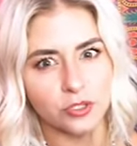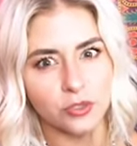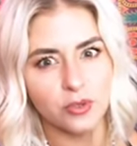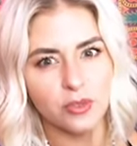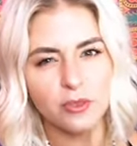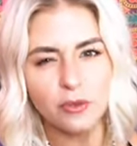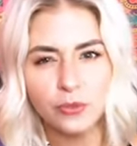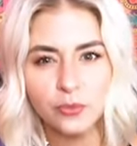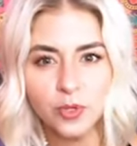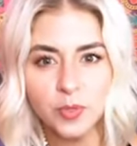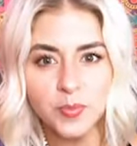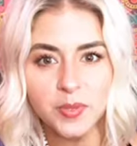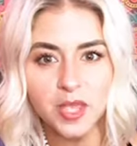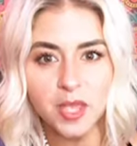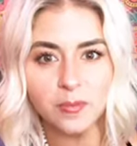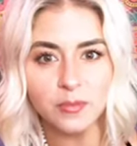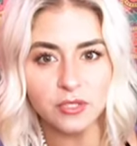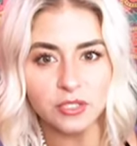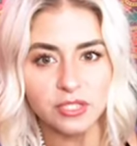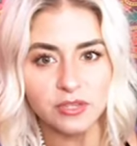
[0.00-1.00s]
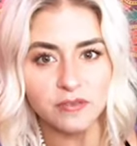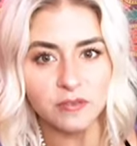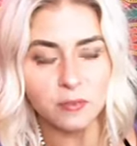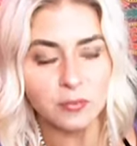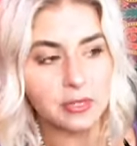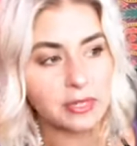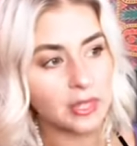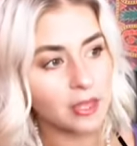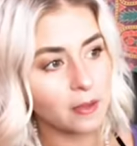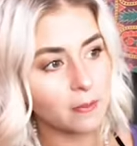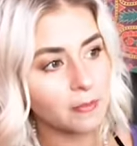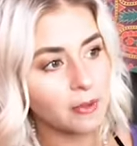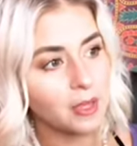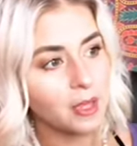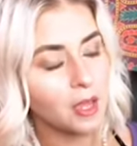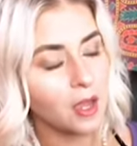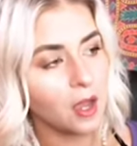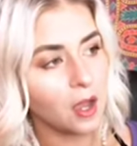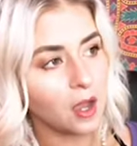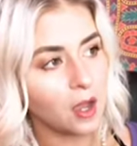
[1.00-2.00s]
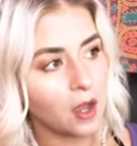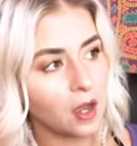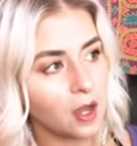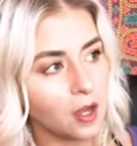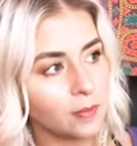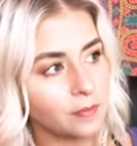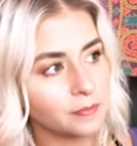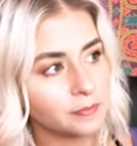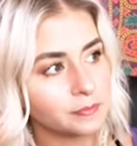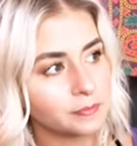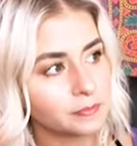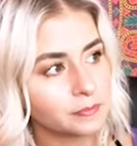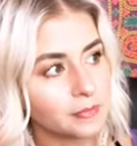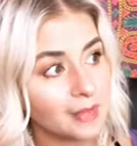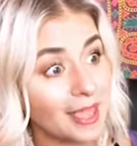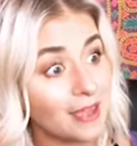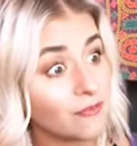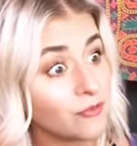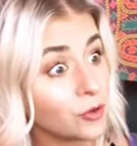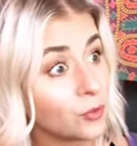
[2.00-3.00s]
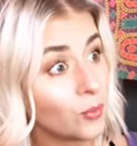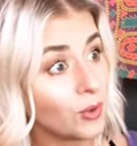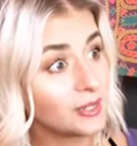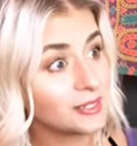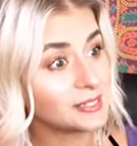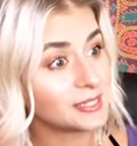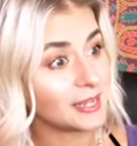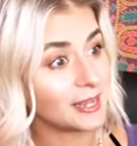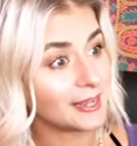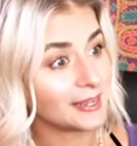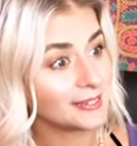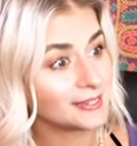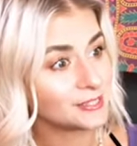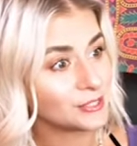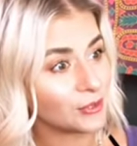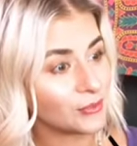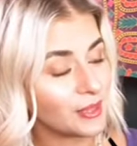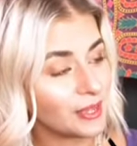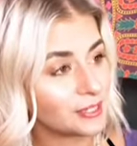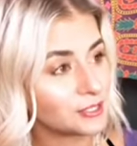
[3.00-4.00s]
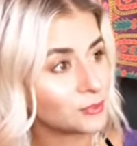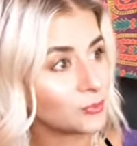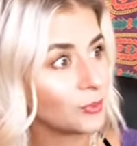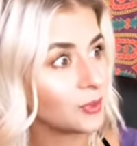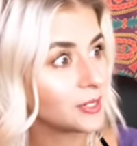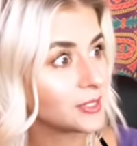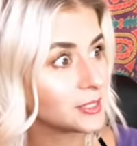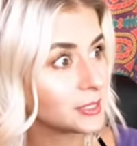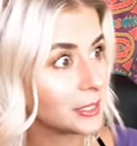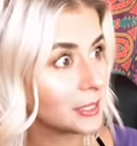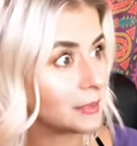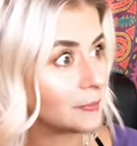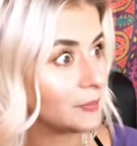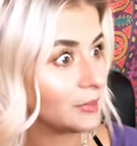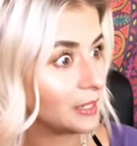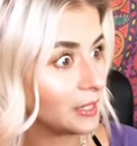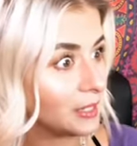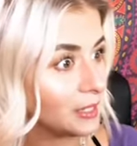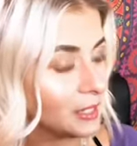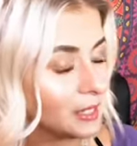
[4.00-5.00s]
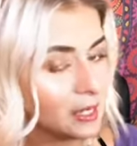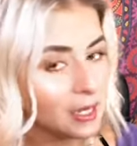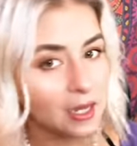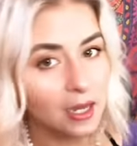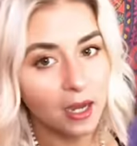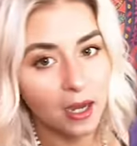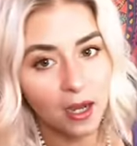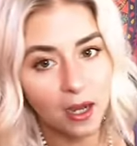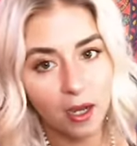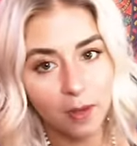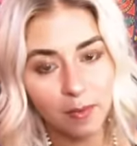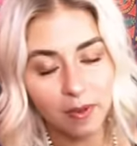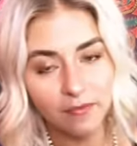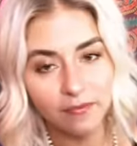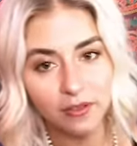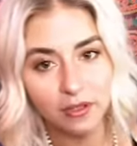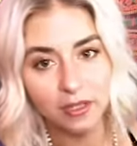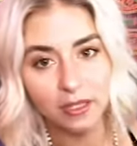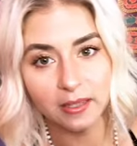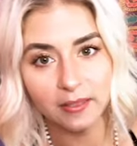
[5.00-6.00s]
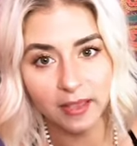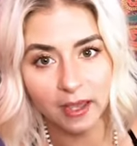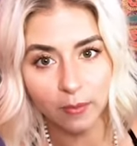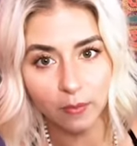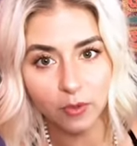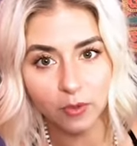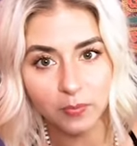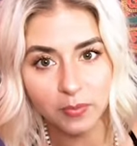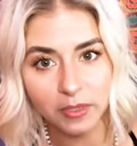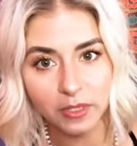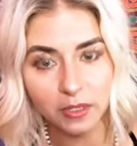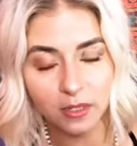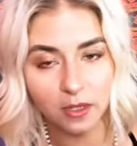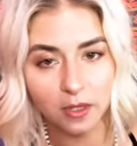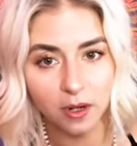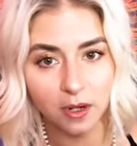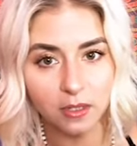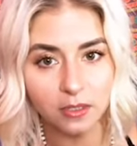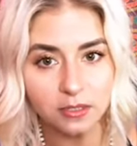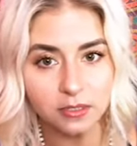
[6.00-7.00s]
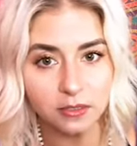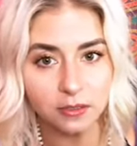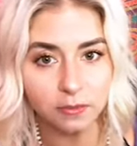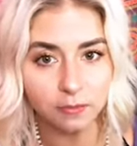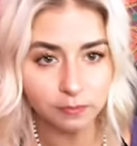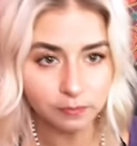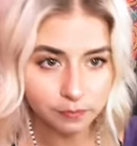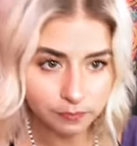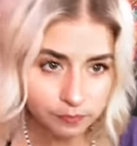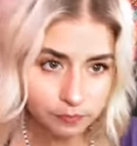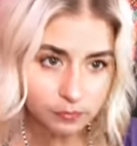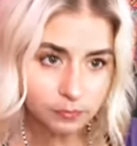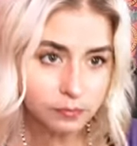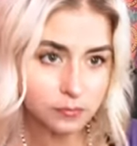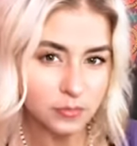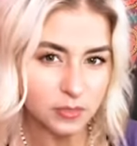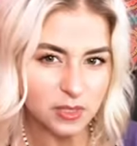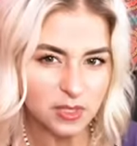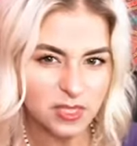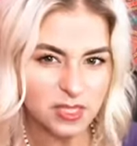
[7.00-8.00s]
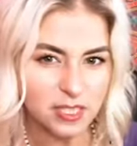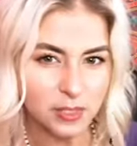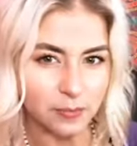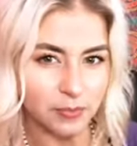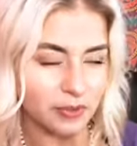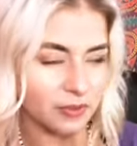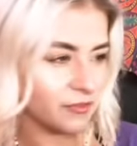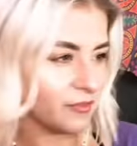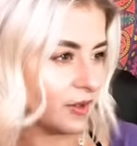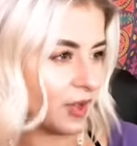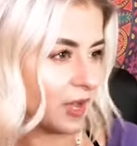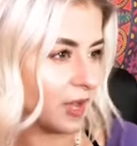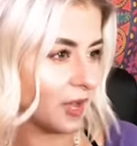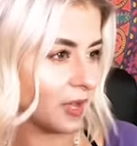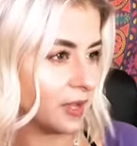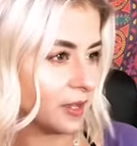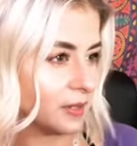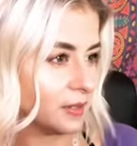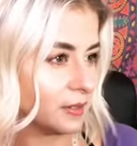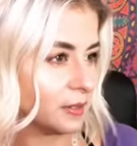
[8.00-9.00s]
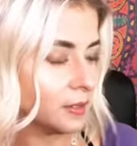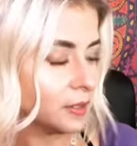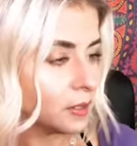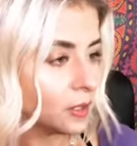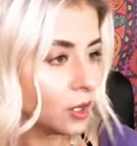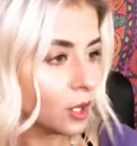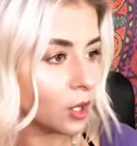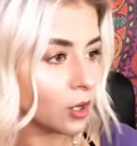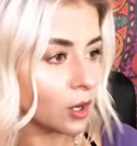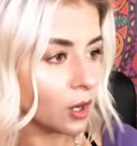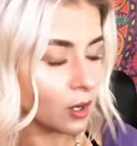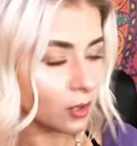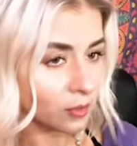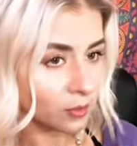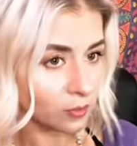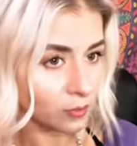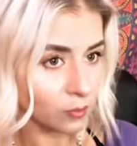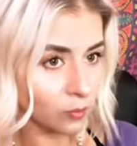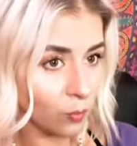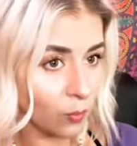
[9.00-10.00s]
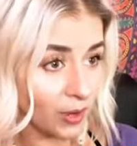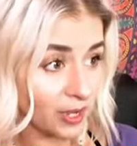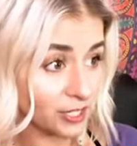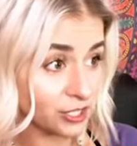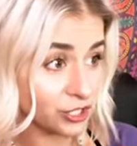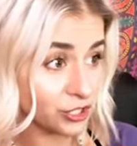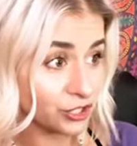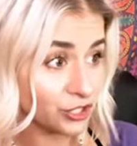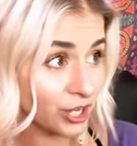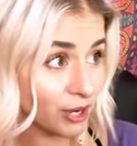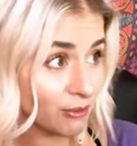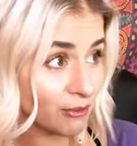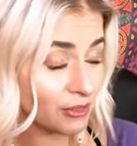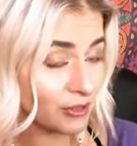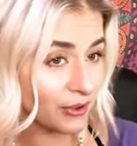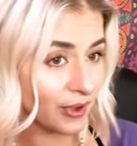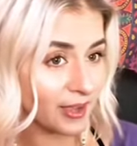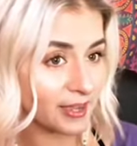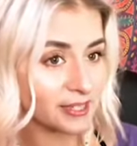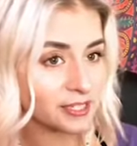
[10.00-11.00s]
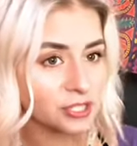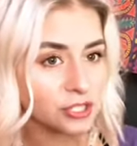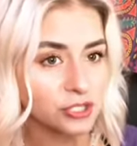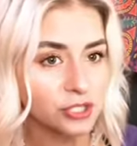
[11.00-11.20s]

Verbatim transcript: So either 3 p.m. or 7 p.m. Um, every Wednesday. So that's what it's gonna be. Um, I feel like that would be an awesome simplified way to share with you guys.